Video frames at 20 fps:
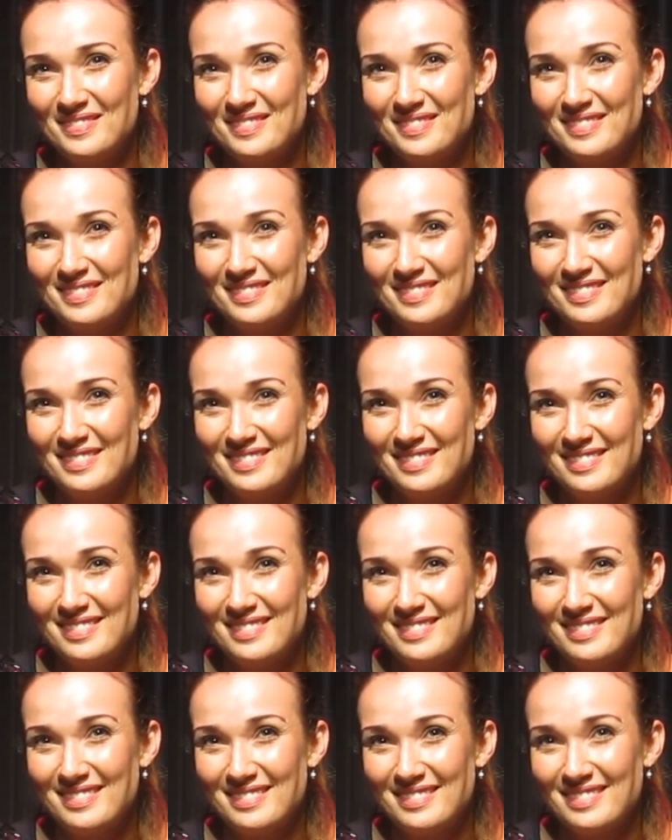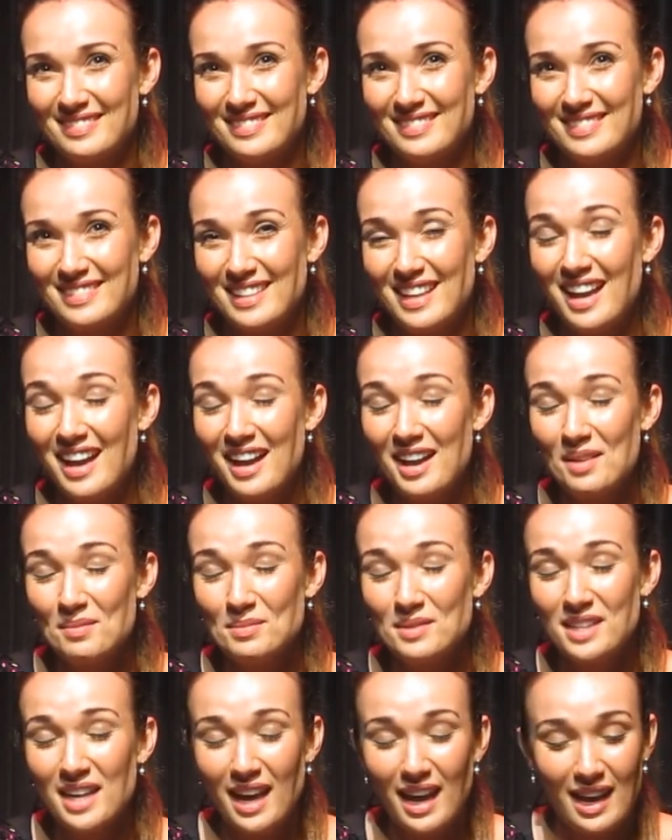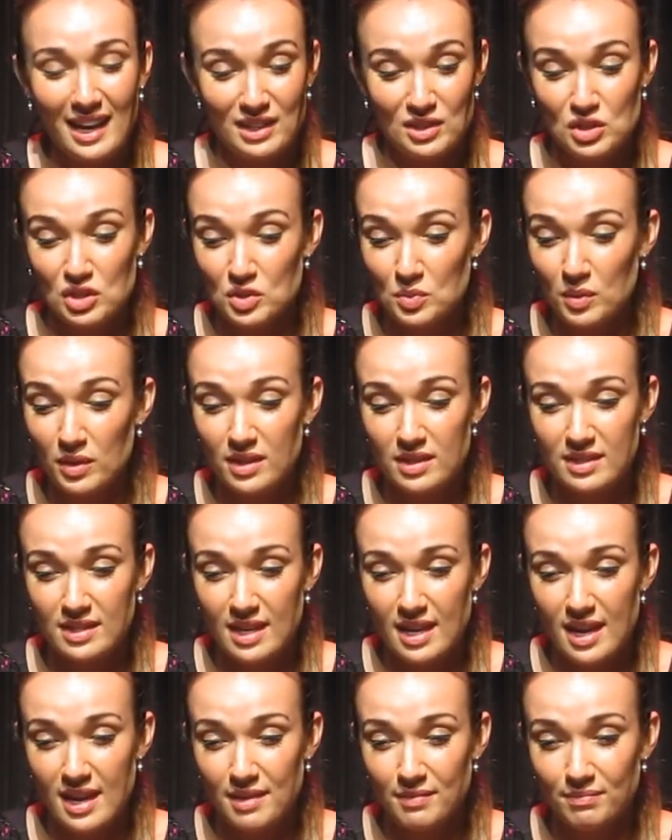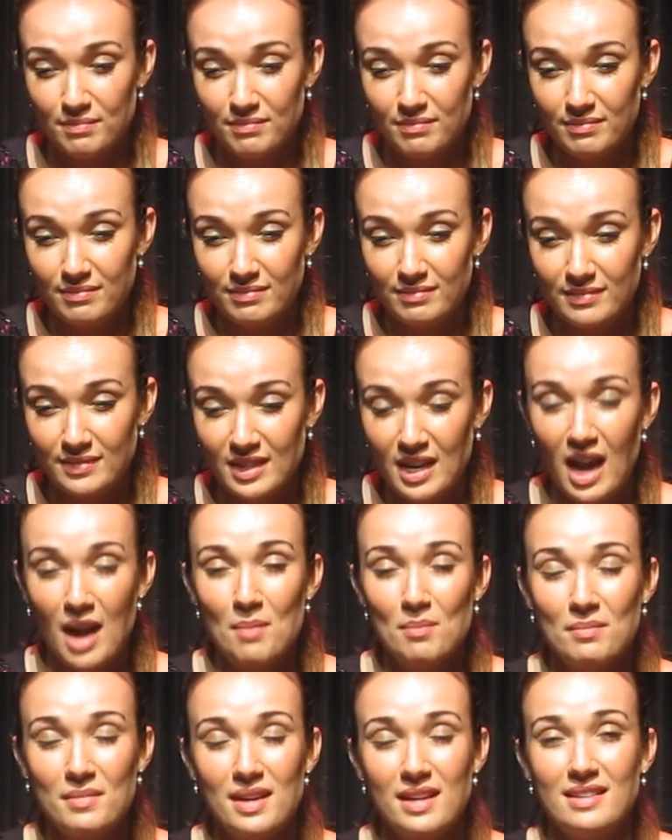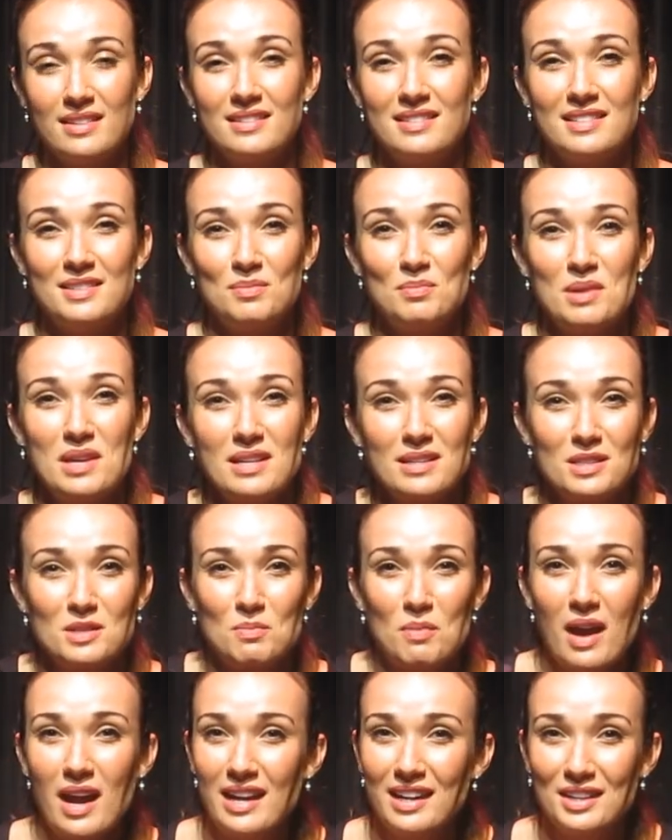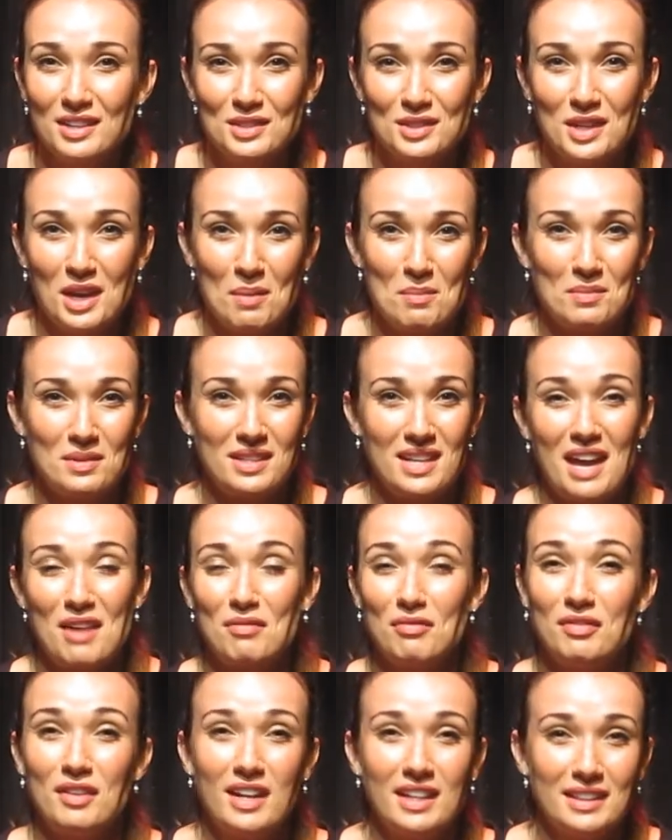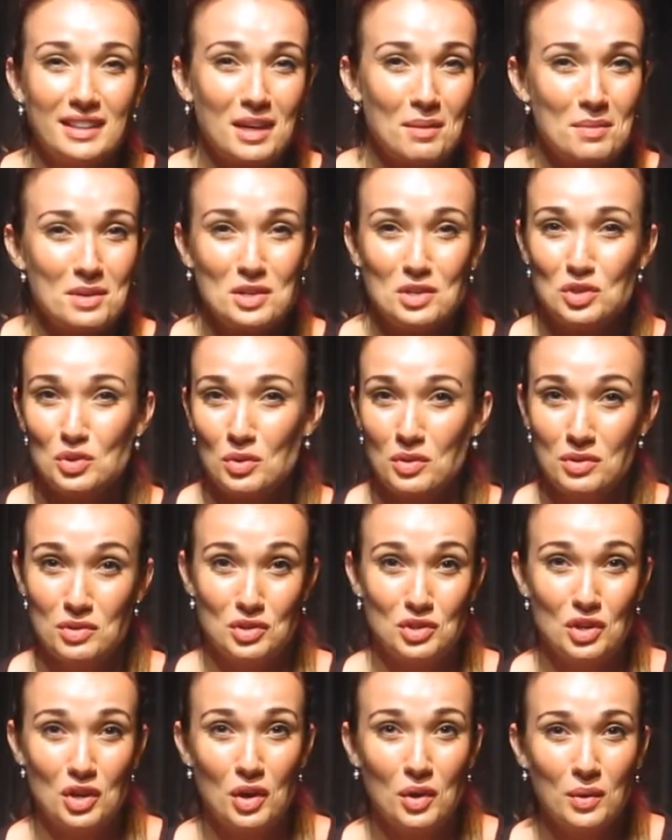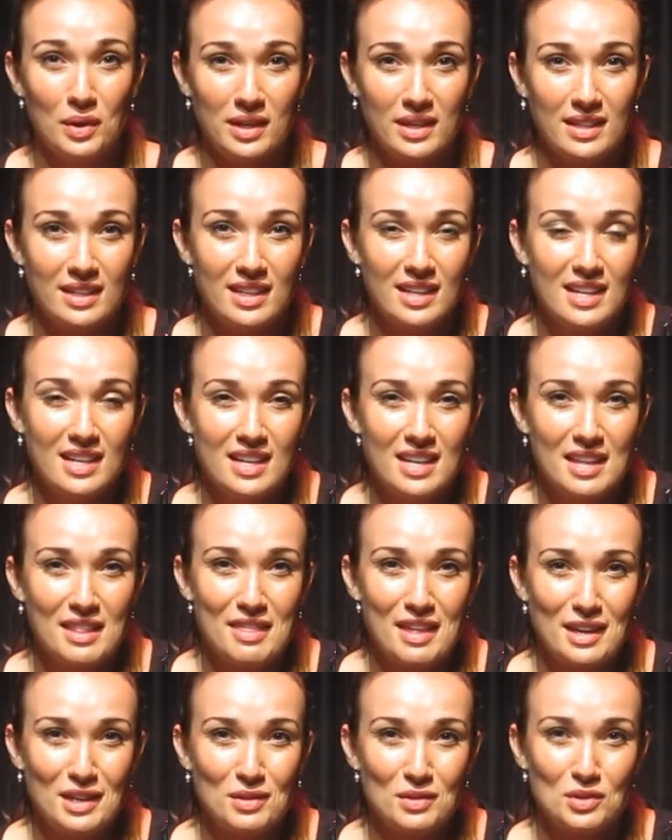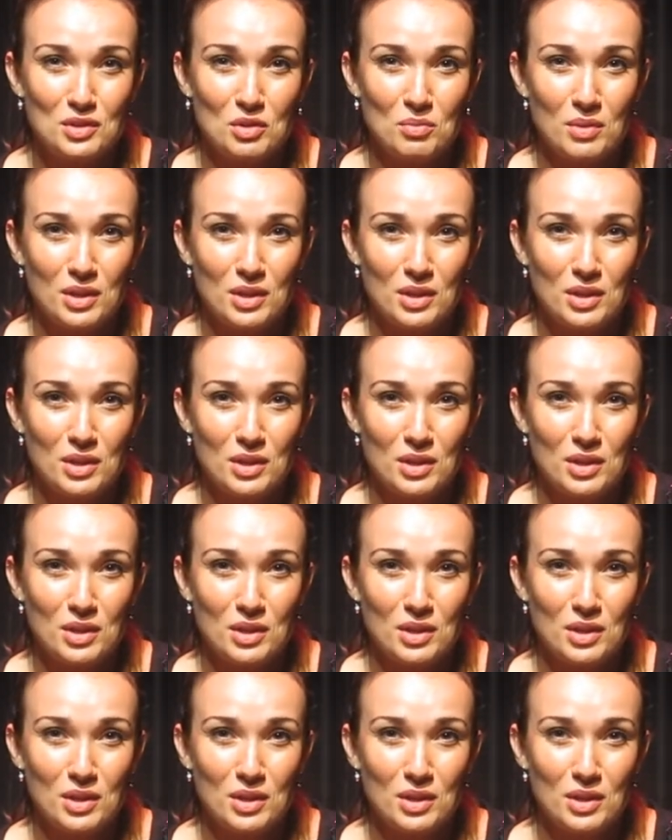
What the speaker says: Yeah, I just want to say come and be inspired, come and have fun, come and enjoy the show, and thank you so